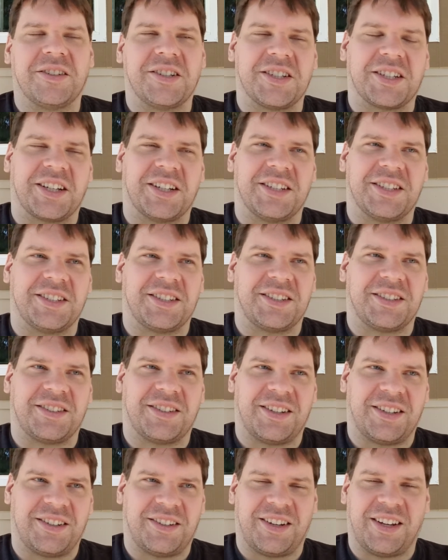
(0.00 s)
just because
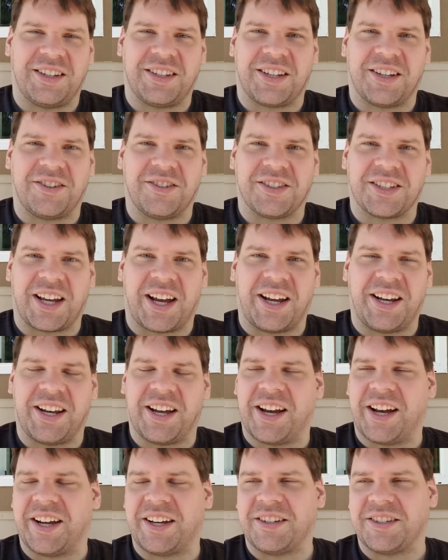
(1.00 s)
Intel's
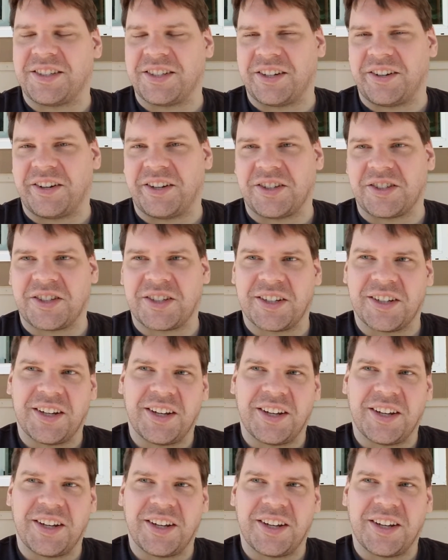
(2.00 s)
i9 series.